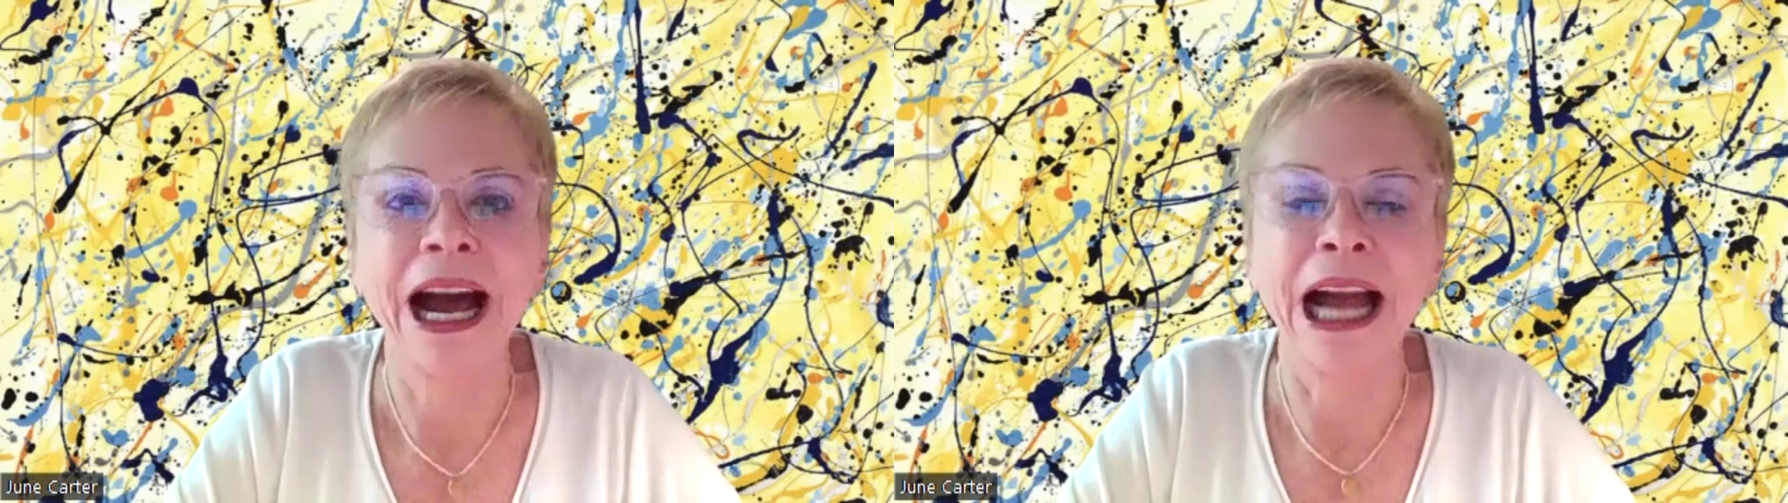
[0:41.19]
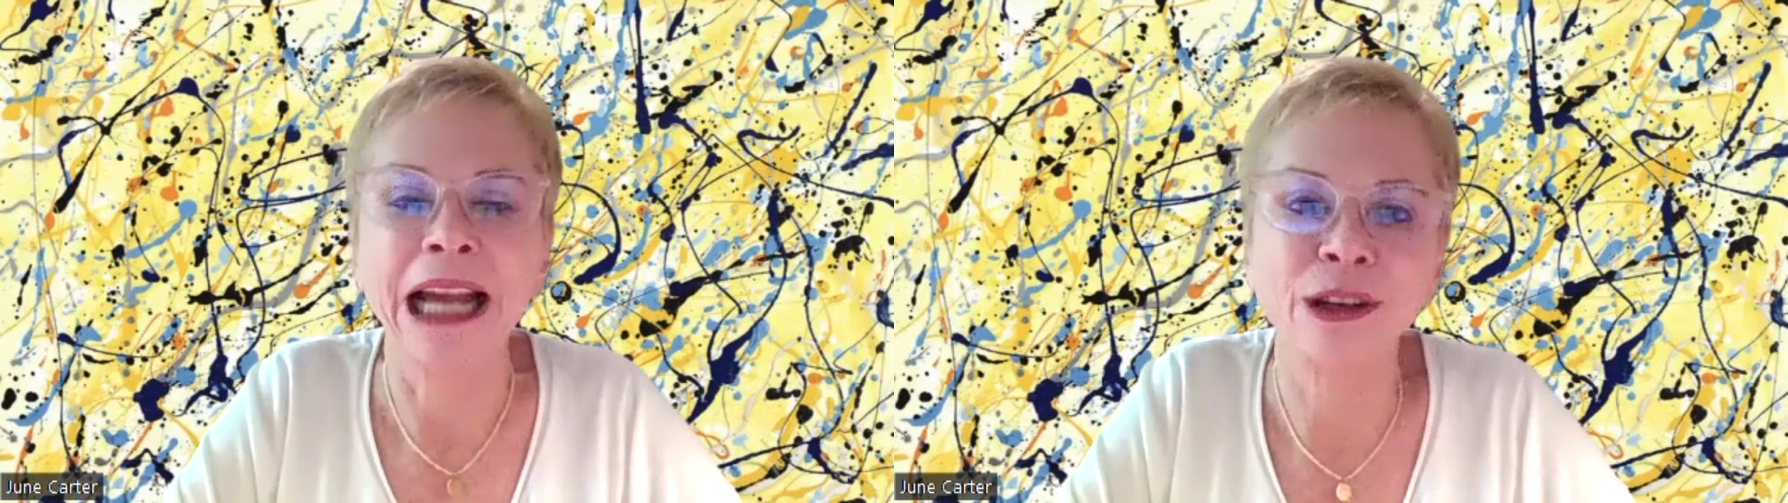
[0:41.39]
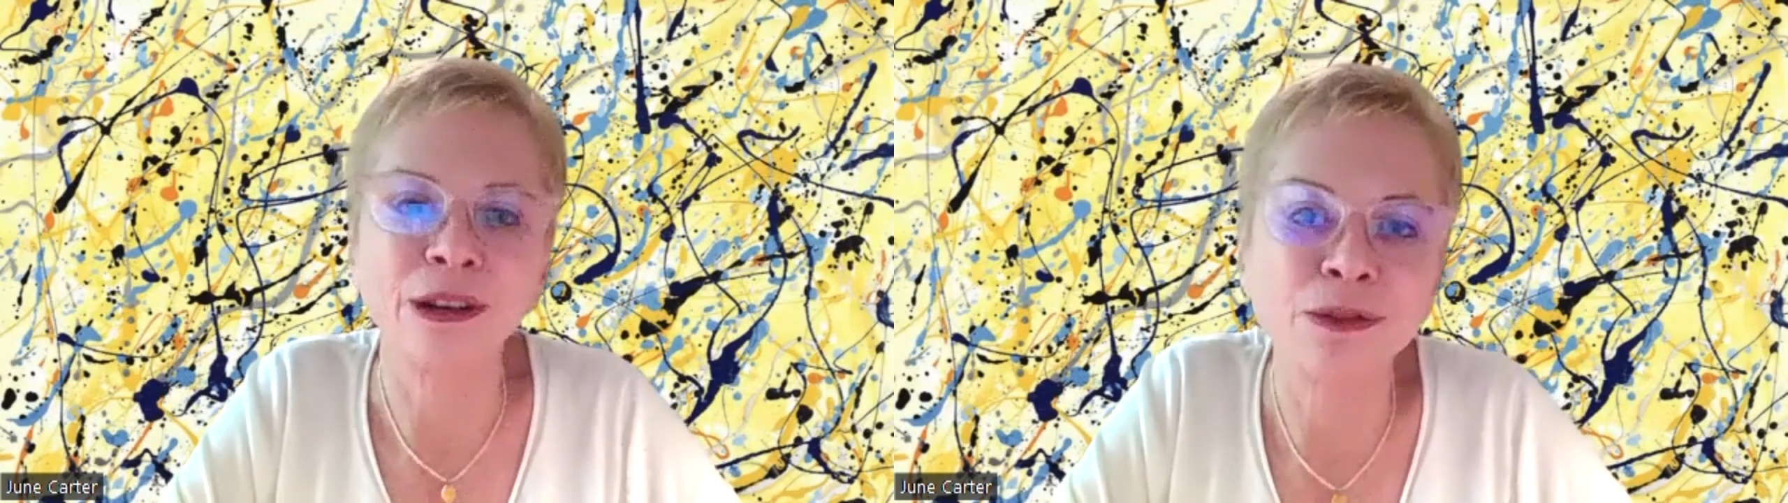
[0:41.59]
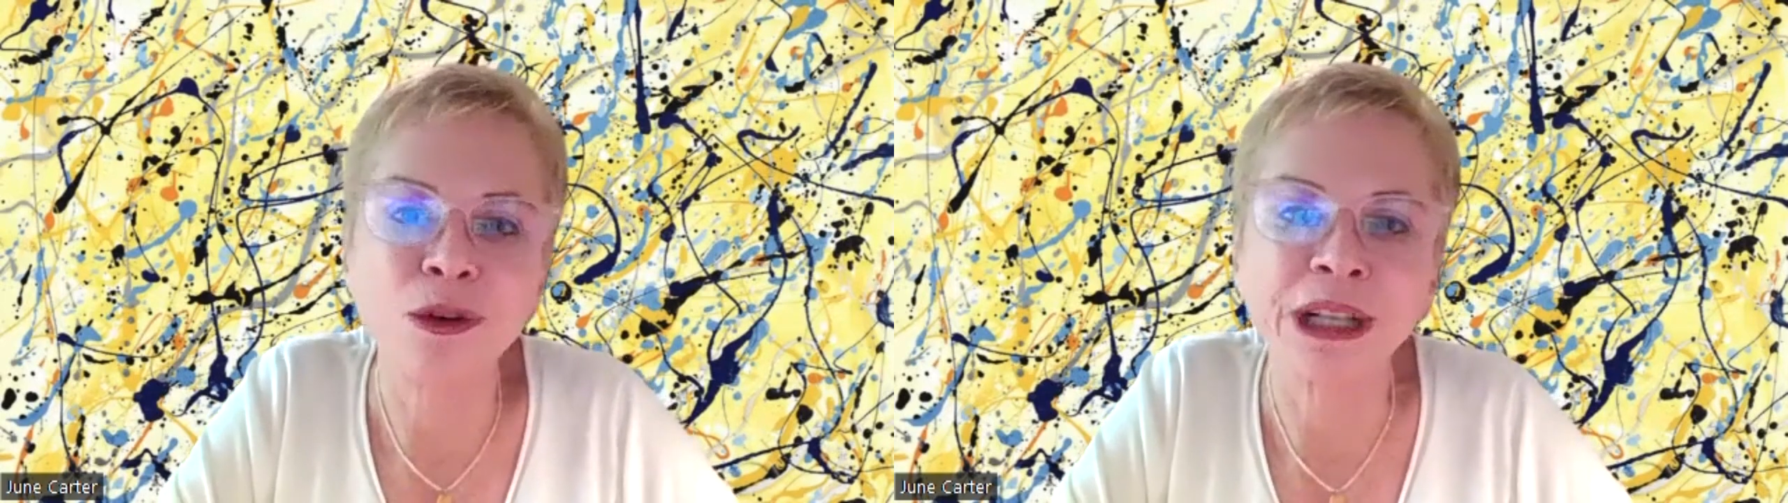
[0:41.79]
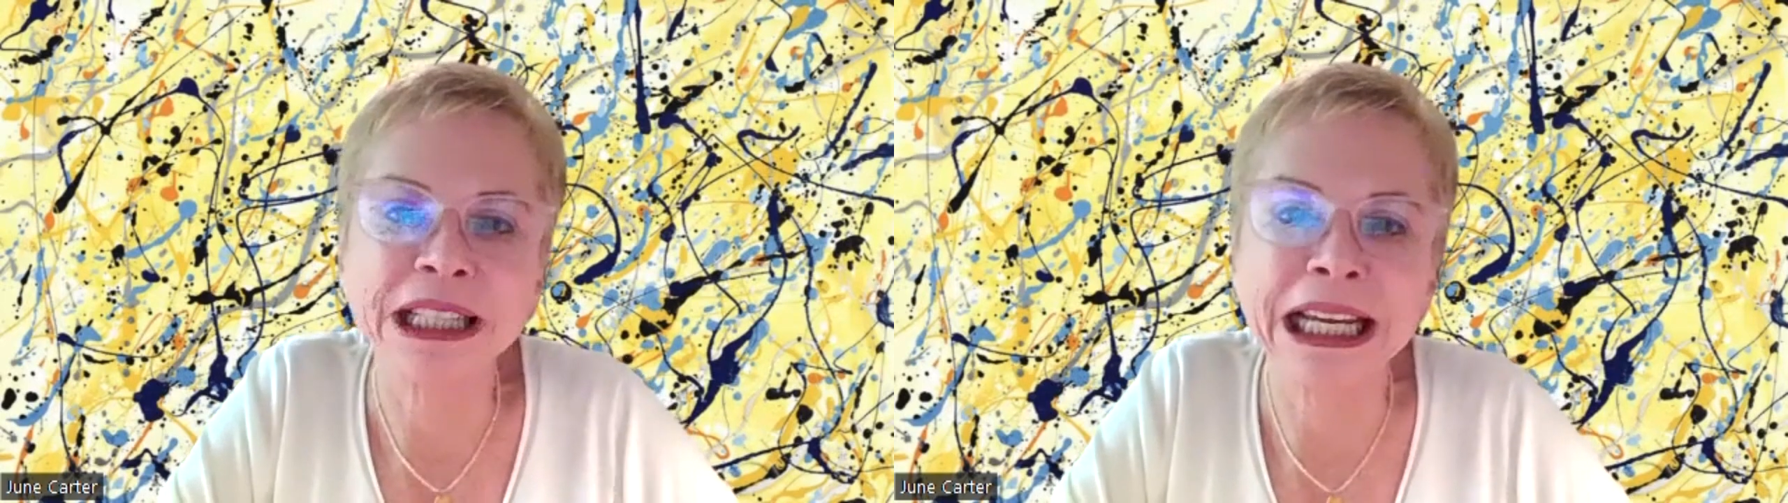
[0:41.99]
I look
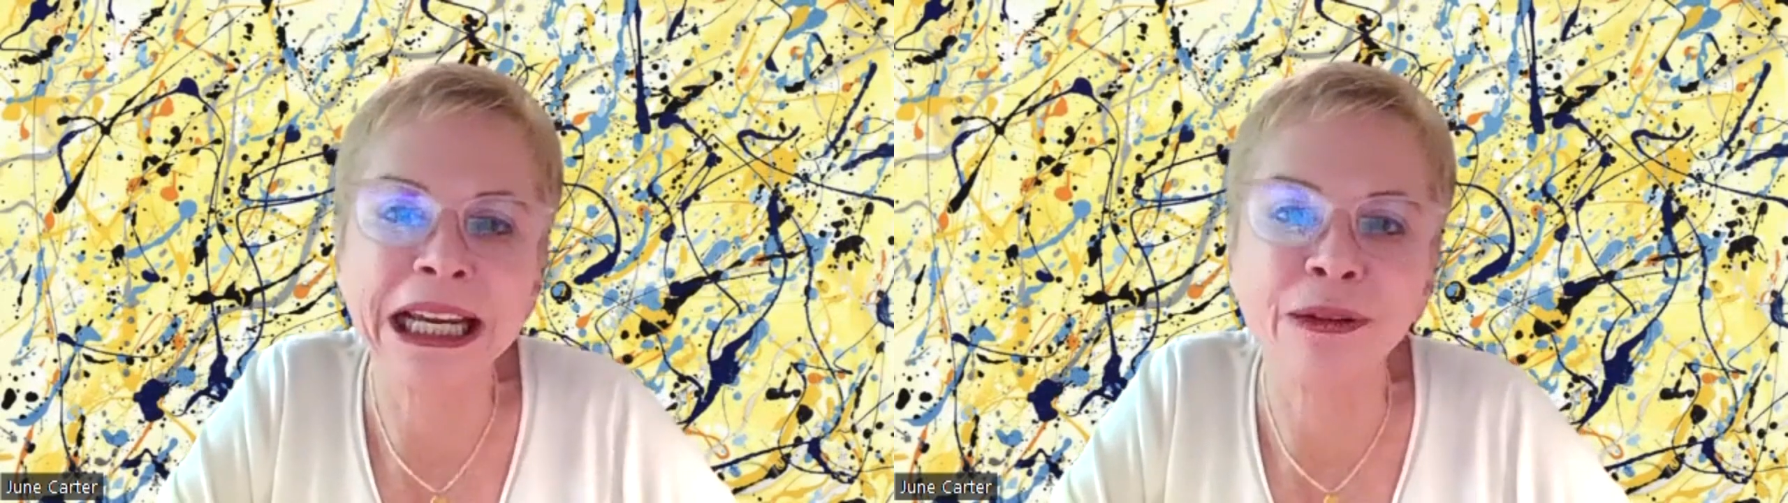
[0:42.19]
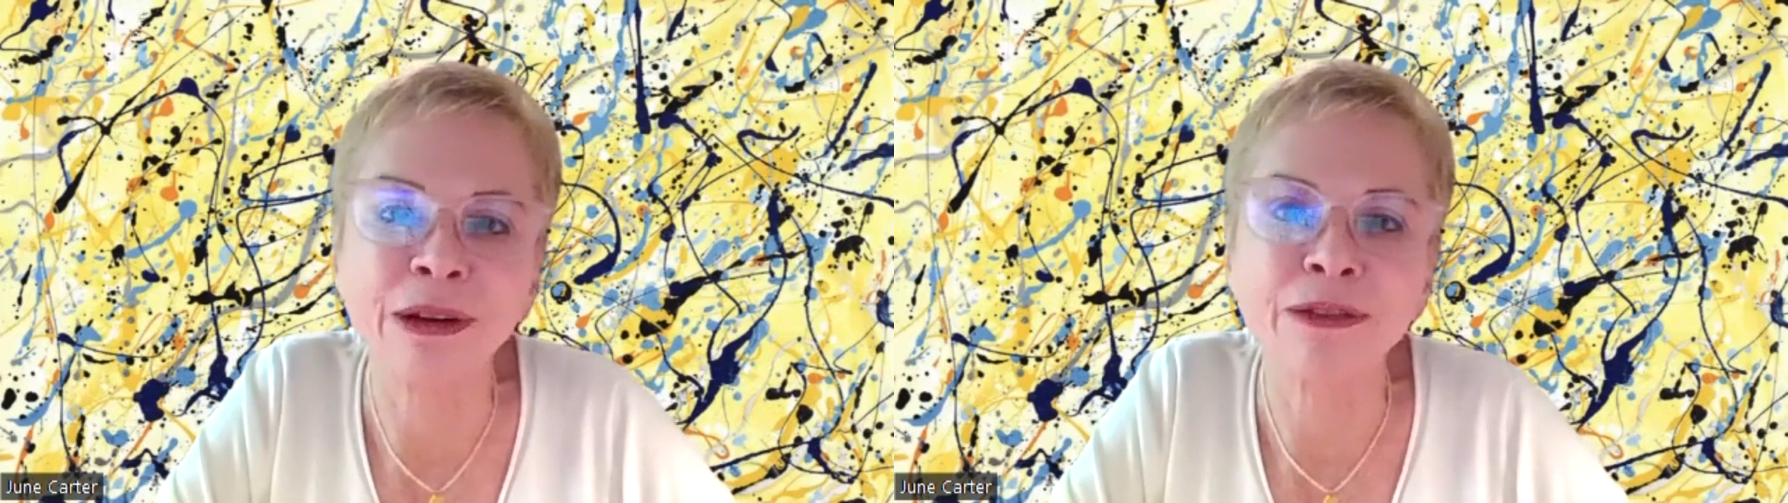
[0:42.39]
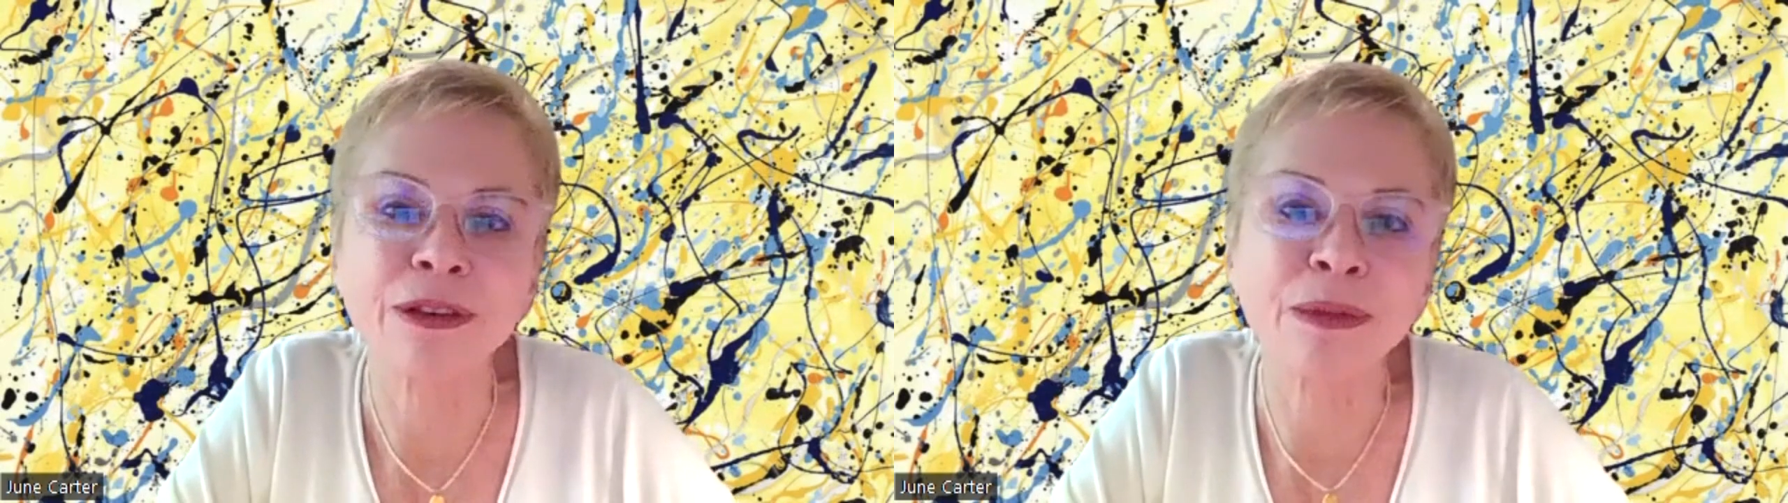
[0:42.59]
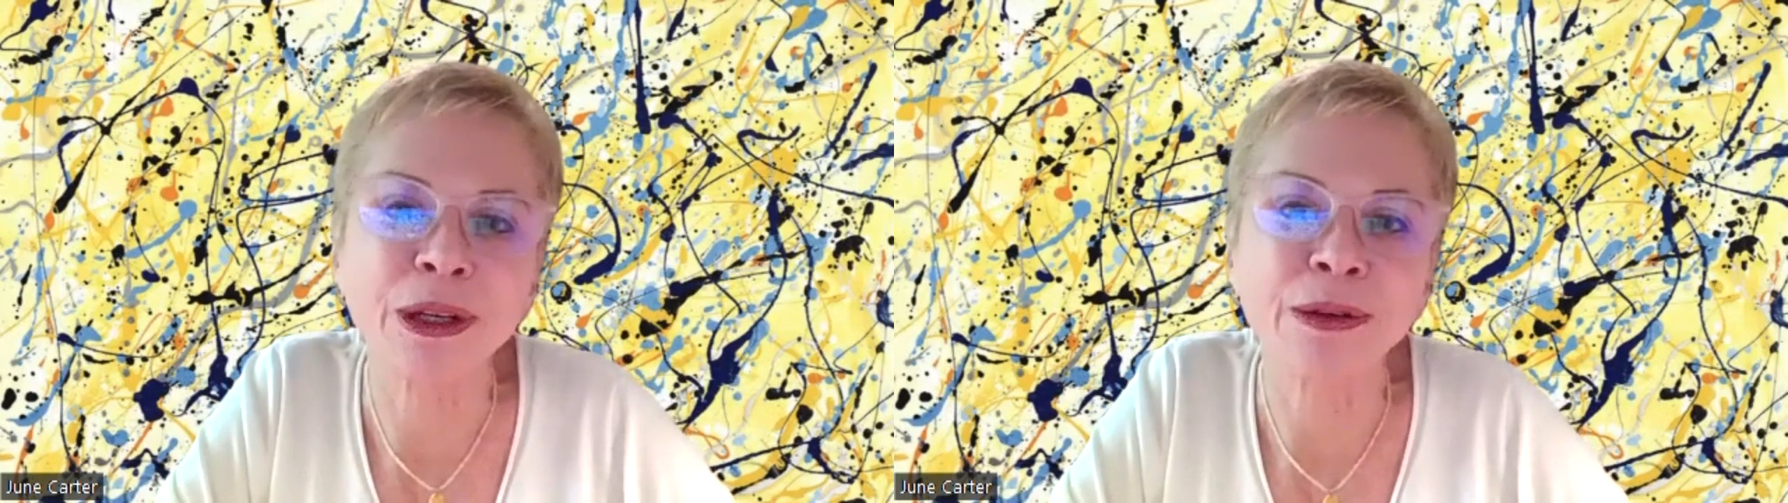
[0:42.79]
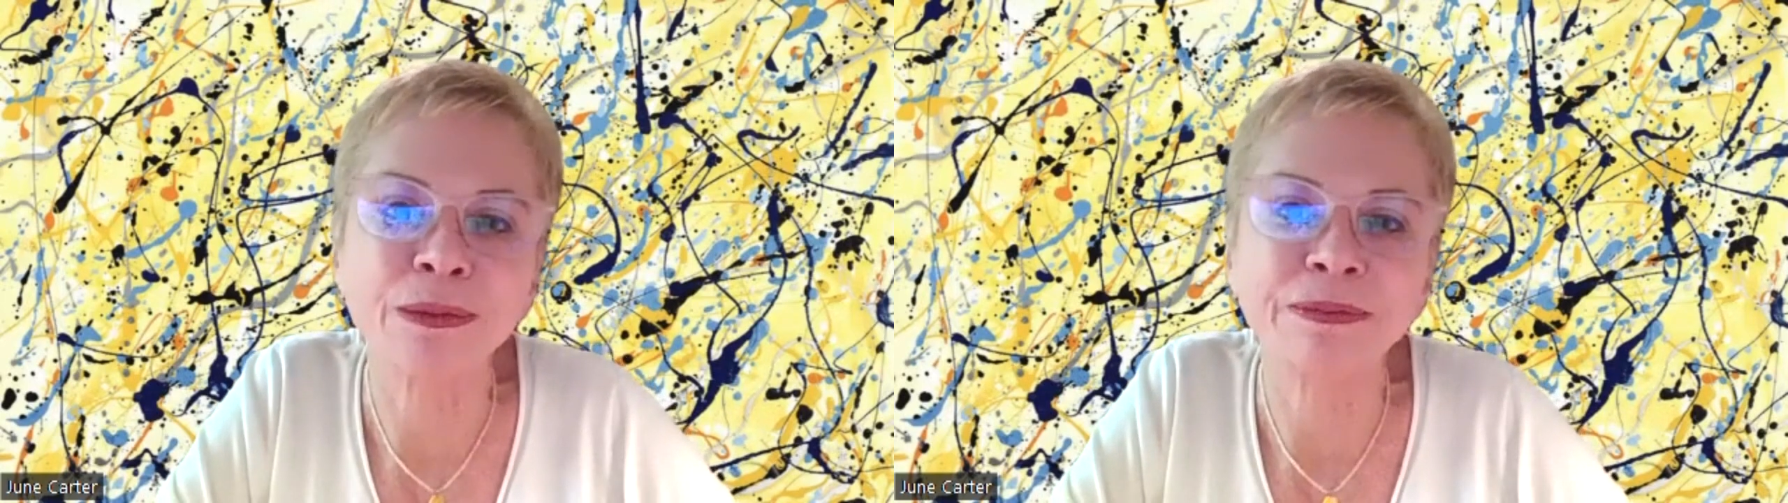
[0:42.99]
forward to hearing from you.